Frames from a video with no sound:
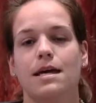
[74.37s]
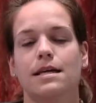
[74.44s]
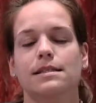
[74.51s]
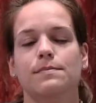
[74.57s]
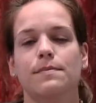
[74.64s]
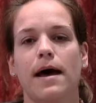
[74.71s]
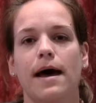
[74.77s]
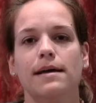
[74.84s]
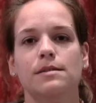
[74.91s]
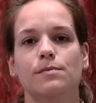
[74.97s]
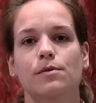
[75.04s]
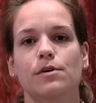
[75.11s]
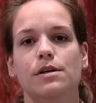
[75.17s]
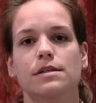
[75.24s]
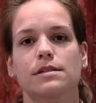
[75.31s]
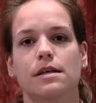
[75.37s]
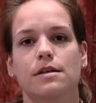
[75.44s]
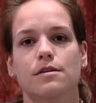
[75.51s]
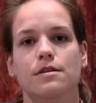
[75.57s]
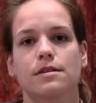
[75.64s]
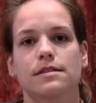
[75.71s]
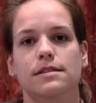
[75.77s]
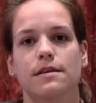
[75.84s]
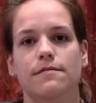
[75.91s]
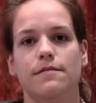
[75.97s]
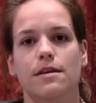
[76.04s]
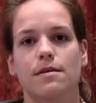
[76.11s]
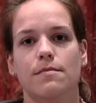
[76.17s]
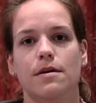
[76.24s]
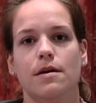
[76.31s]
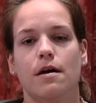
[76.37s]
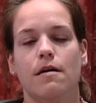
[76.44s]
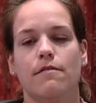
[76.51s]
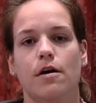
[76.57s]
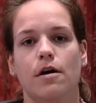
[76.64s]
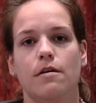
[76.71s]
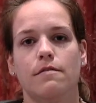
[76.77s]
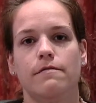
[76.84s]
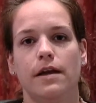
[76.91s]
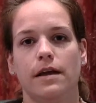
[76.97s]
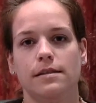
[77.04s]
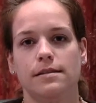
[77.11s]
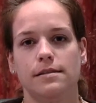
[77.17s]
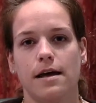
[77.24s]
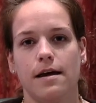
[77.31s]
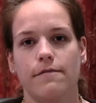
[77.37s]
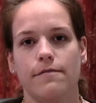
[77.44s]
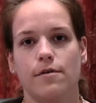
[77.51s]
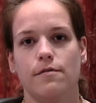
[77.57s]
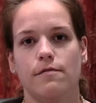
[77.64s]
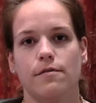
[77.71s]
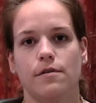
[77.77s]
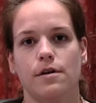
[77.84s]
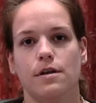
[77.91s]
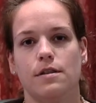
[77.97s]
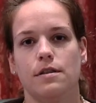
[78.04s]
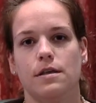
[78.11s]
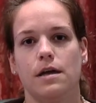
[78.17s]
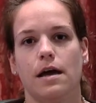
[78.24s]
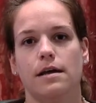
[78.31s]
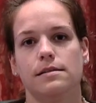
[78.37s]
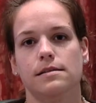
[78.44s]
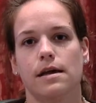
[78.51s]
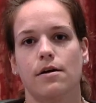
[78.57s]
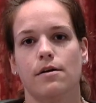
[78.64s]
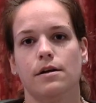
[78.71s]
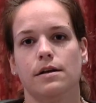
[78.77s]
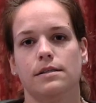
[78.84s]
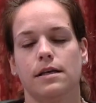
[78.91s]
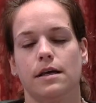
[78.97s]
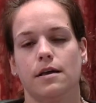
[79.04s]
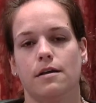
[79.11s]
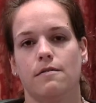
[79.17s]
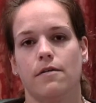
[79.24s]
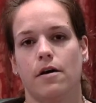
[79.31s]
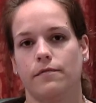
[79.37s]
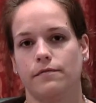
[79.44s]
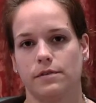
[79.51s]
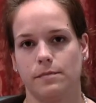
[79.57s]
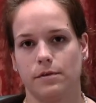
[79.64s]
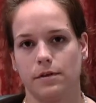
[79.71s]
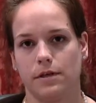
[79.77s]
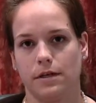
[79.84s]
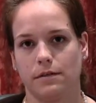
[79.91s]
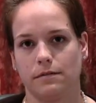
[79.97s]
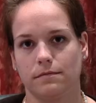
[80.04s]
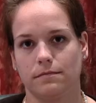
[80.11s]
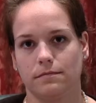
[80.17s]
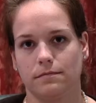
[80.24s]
His passport is under the safekeeping of our advance staff over in the Eisenhower Executive Office Building.